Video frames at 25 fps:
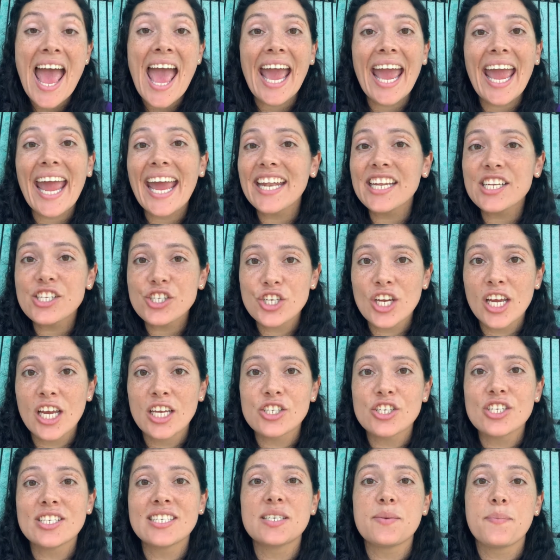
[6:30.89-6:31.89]
and it
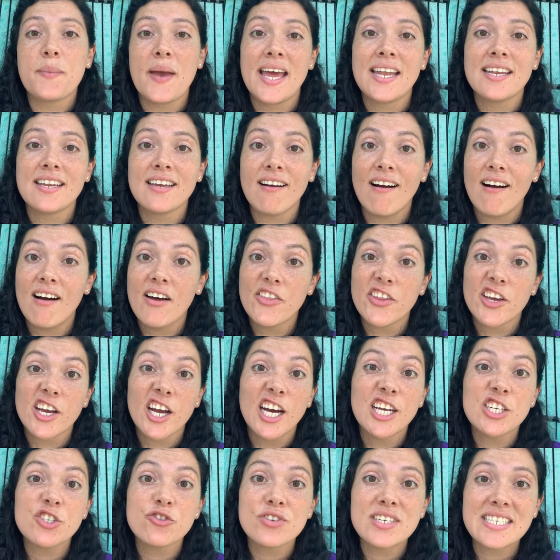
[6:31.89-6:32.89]
changes depending on the
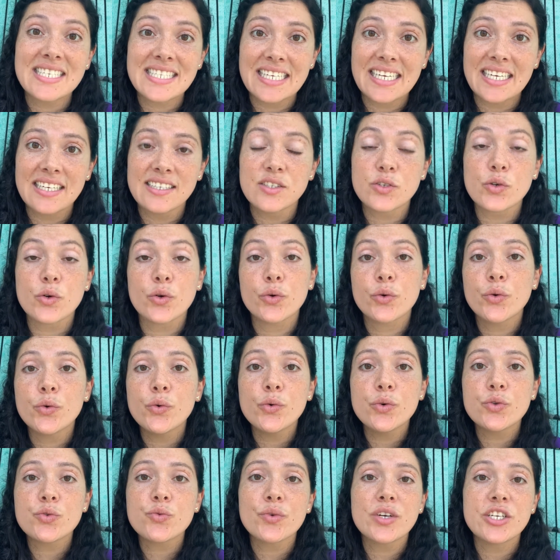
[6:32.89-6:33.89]
country's needs or
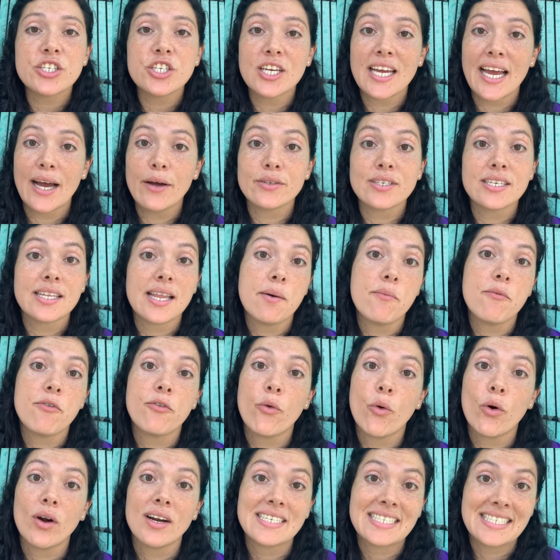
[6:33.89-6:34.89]
who is reaching out to them
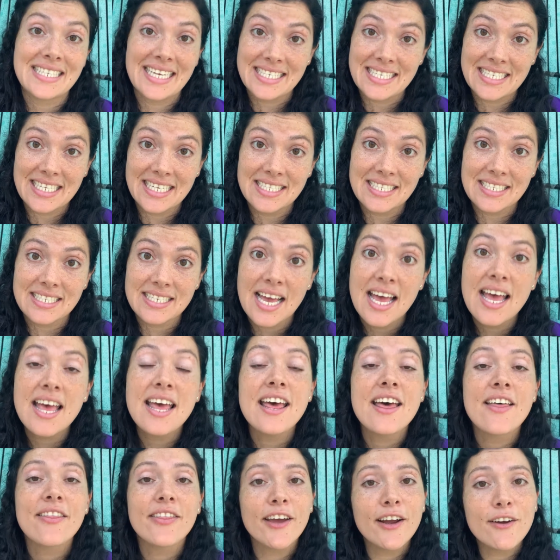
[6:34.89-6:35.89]
for assistance.
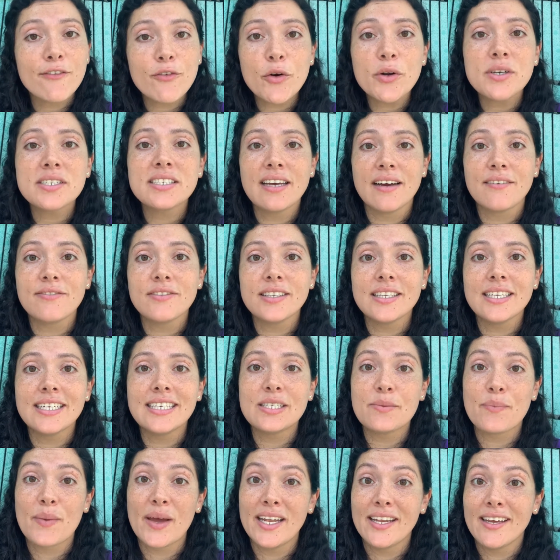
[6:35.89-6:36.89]
Therefore, definitely,
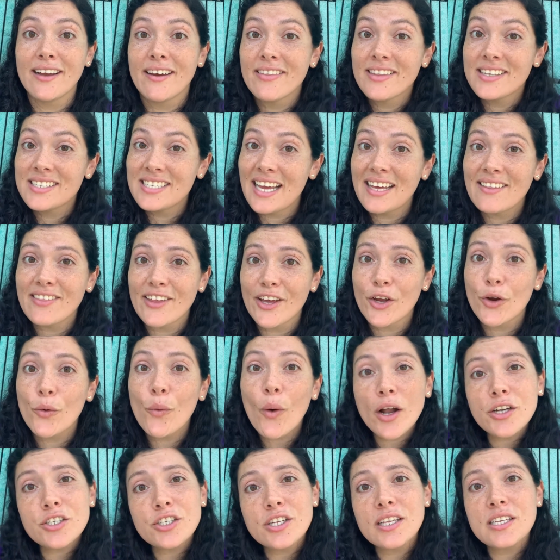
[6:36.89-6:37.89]
depending on the date that you're
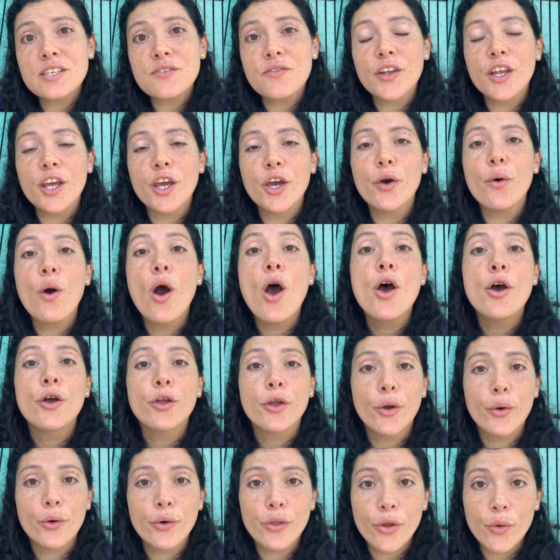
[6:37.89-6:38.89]
watching this video,
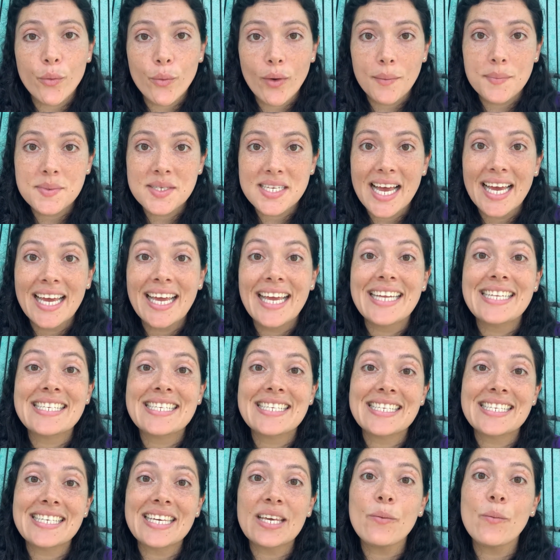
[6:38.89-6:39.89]
go to their website
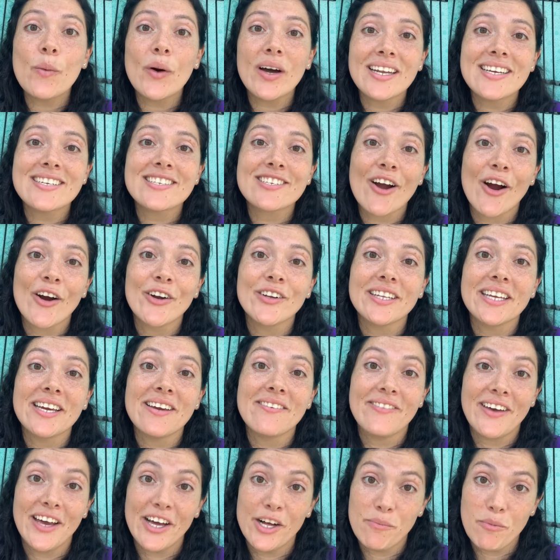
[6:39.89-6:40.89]
and see what is currently
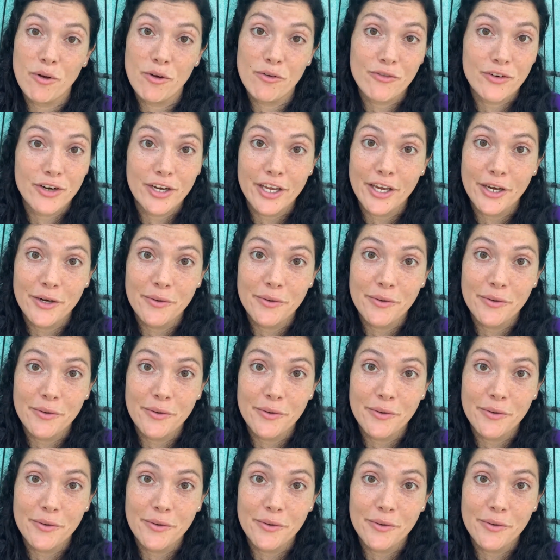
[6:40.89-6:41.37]
available for you.